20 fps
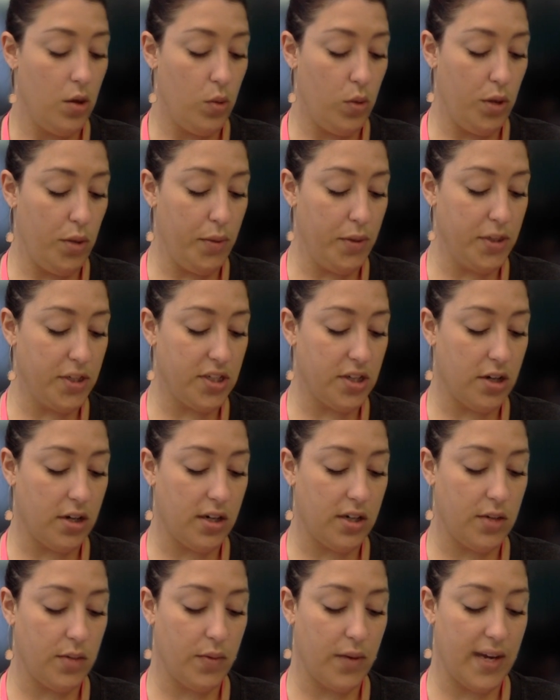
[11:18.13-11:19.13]
Wilbur
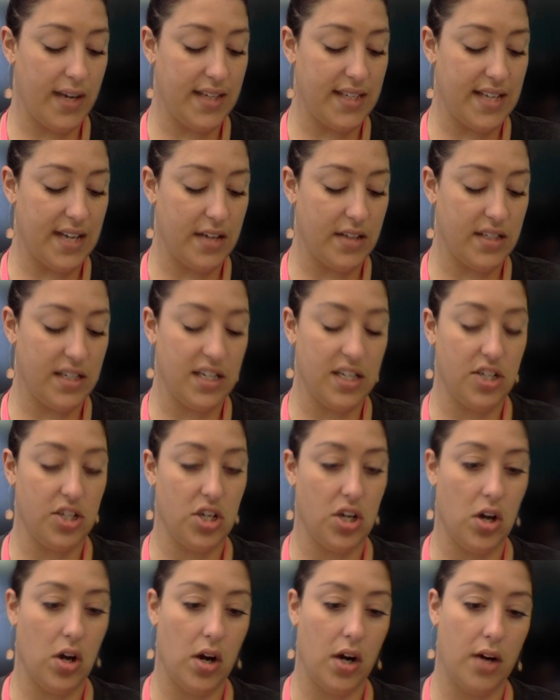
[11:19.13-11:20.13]
started to race out to his
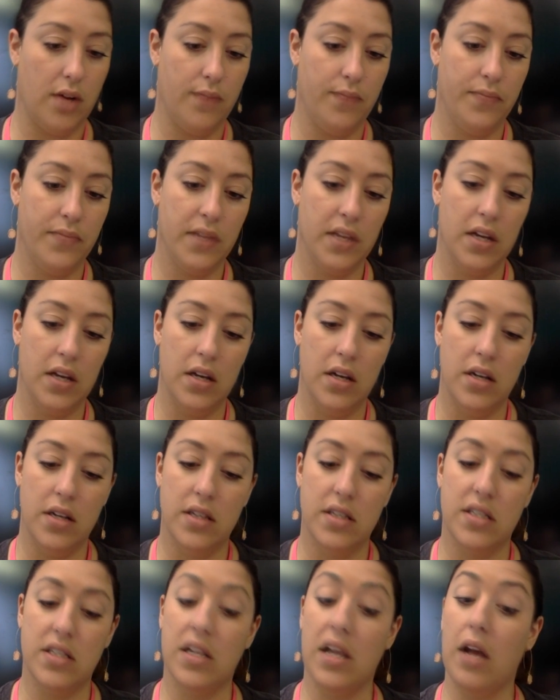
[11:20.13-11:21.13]
yard.
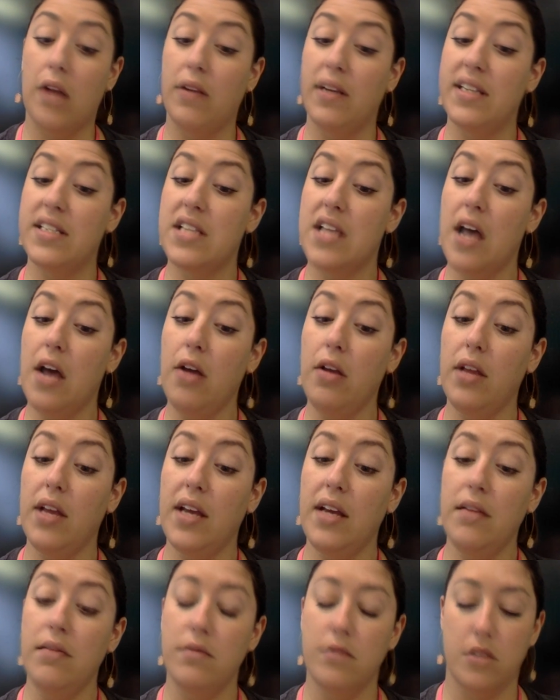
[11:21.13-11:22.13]
"Slowly,
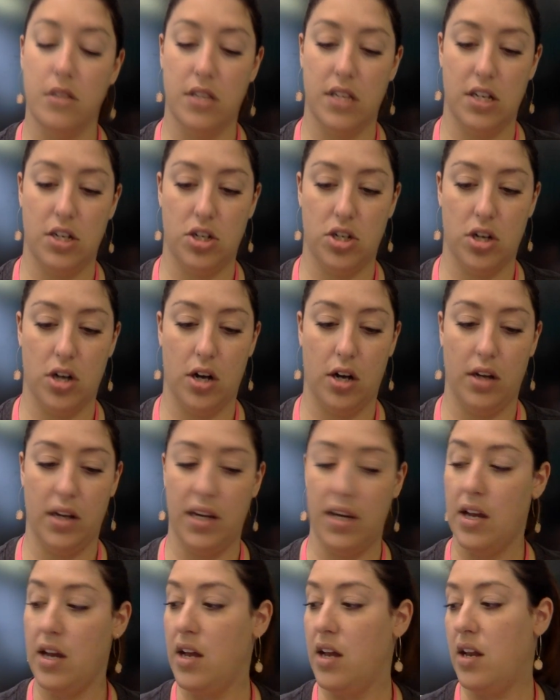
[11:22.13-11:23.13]
slowly," said
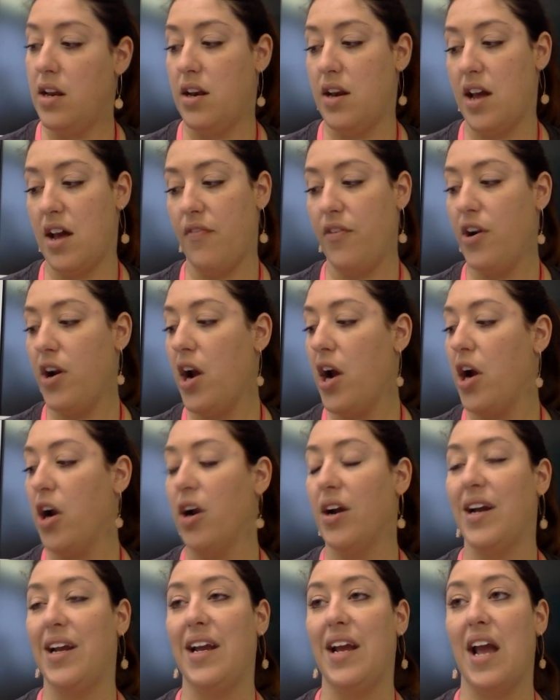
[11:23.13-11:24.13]
Charlotte. "Never
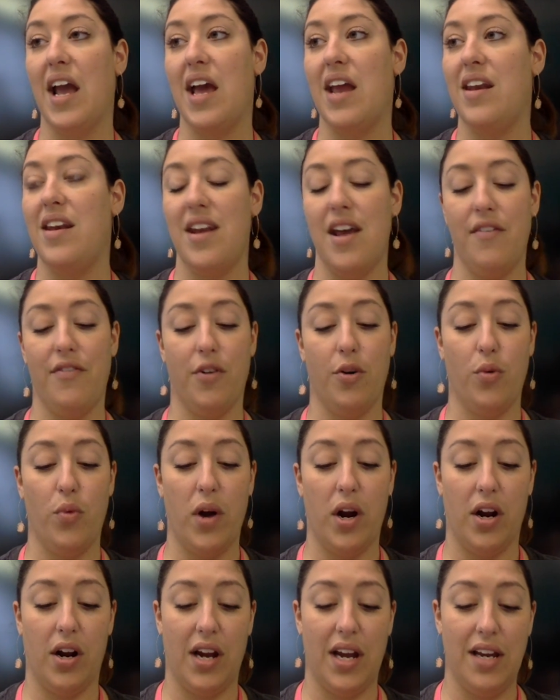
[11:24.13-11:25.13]
hurry and never
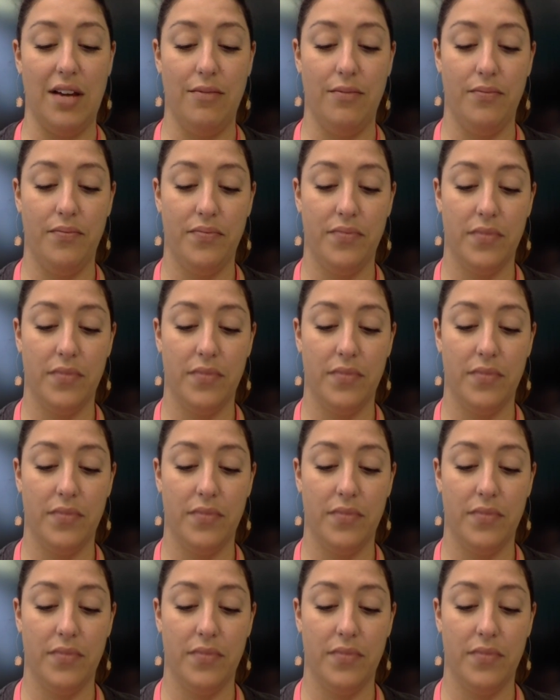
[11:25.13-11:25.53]
worry."